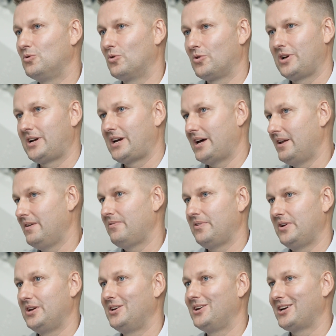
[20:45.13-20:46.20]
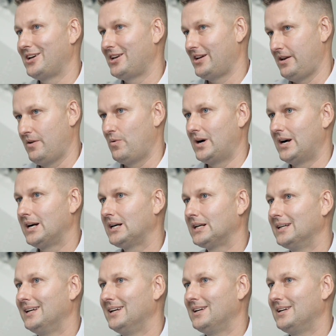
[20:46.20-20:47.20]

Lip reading: connect anything and anywhere.